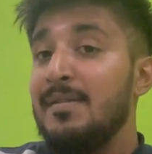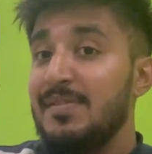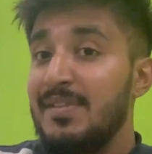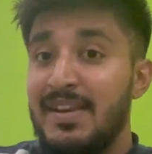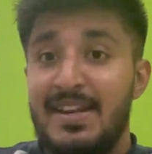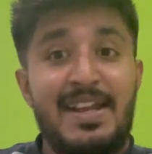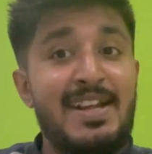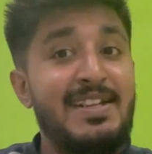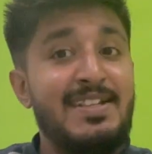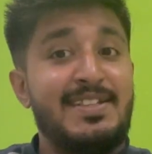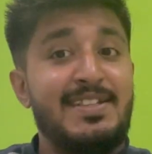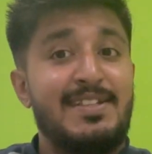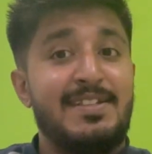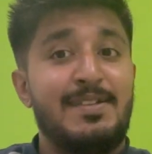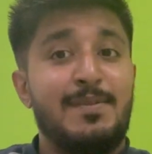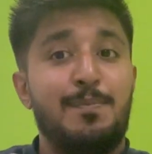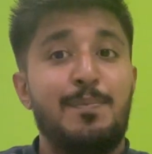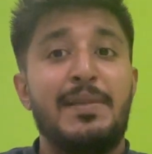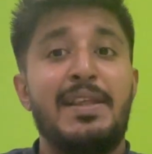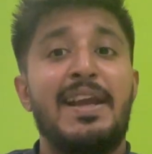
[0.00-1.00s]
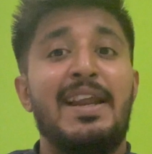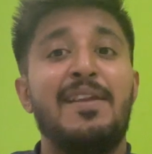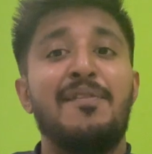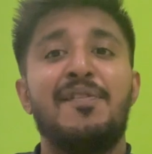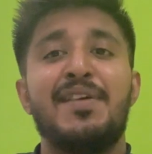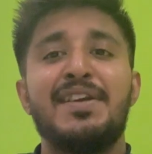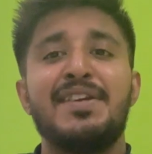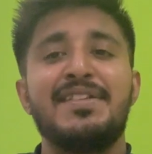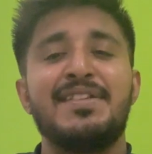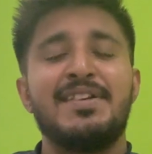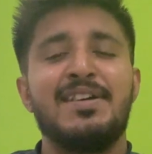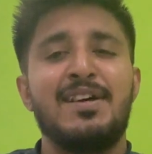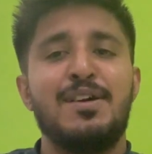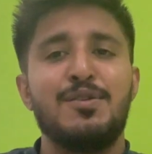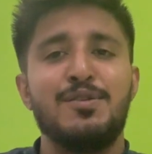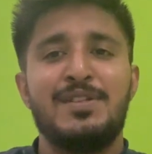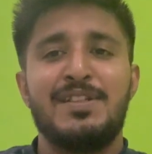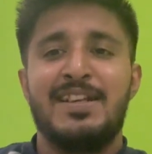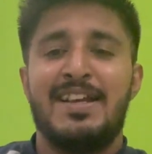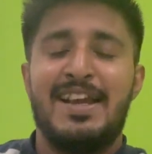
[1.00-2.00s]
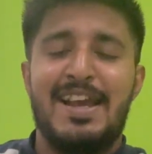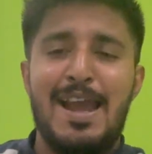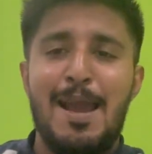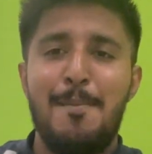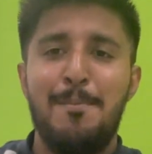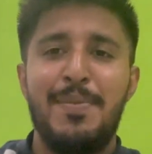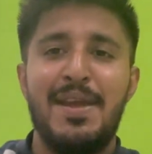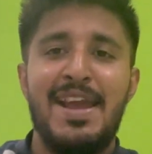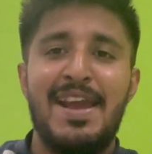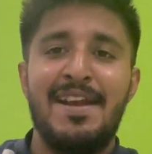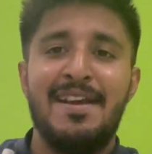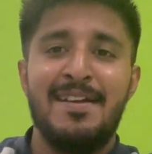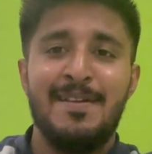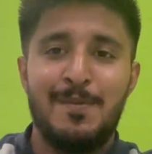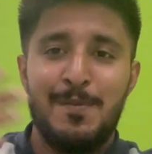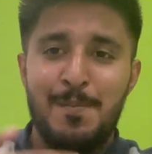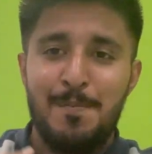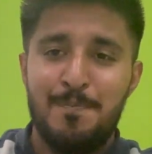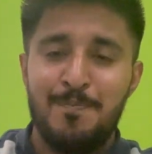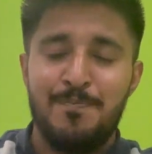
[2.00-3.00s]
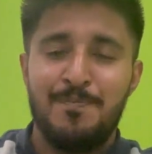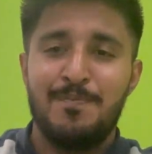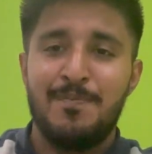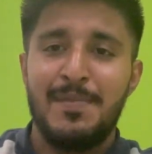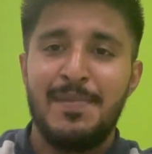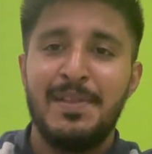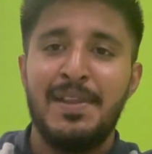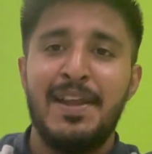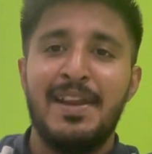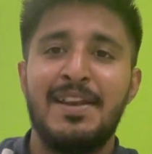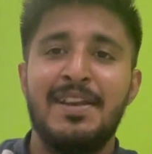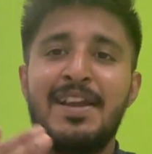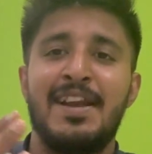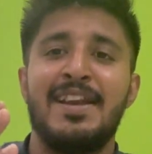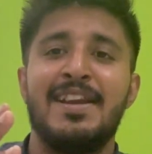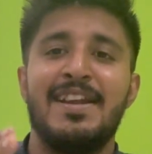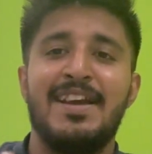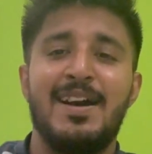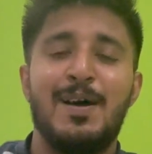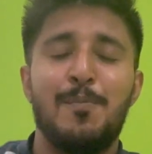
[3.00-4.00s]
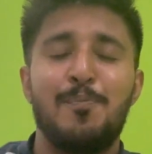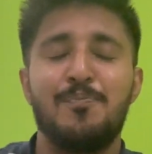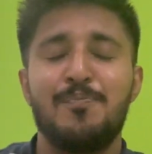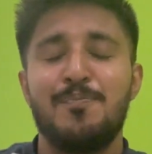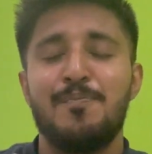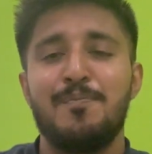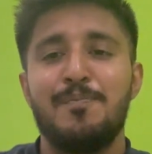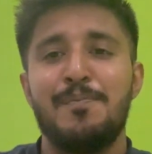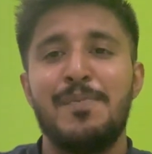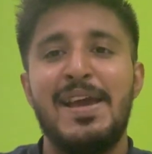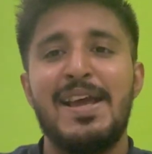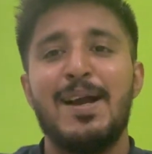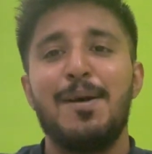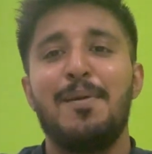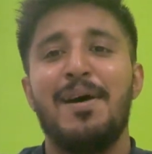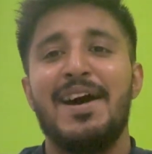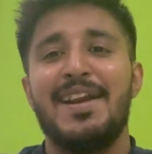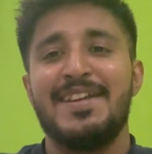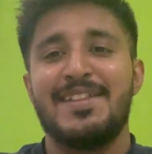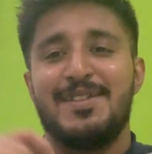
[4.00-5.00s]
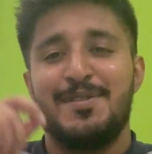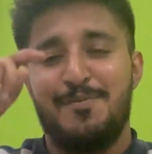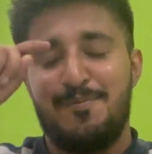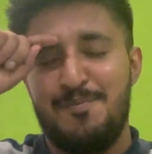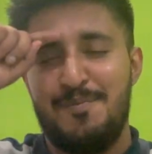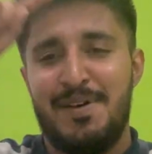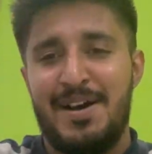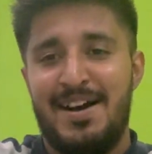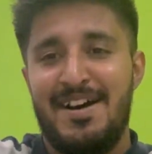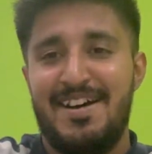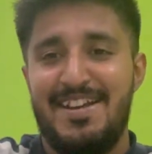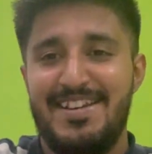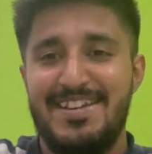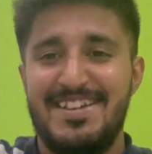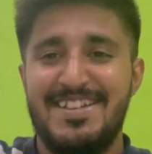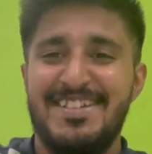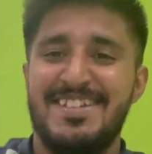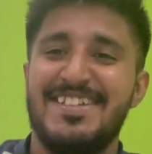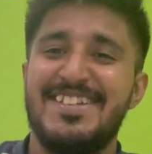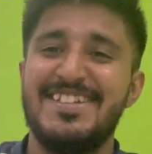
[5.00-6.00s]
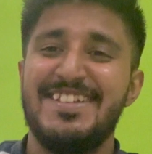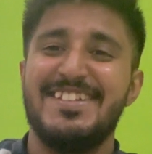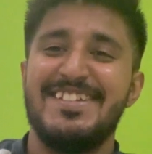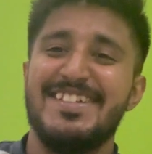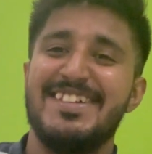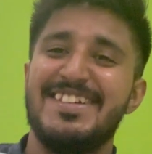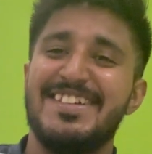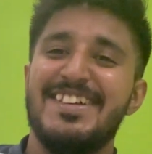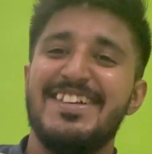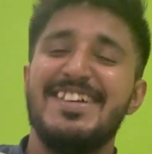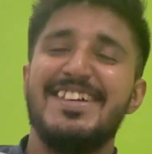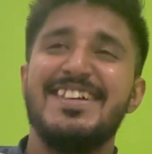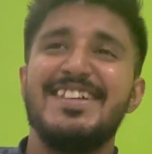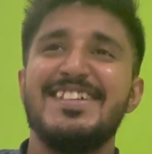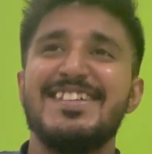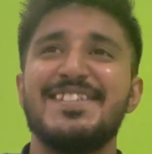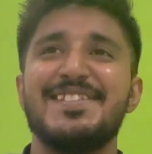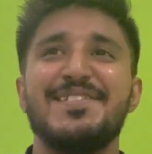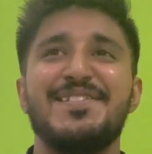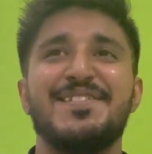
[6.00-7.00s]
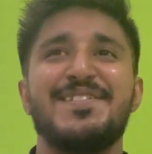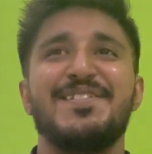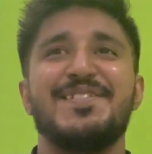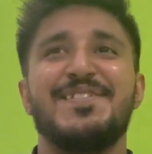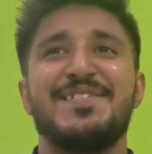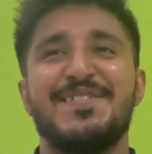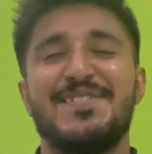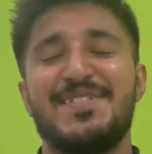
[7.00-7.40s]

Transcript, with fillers: The next, the elephant in the house, MBA in India. Mera Bharat Mahan. So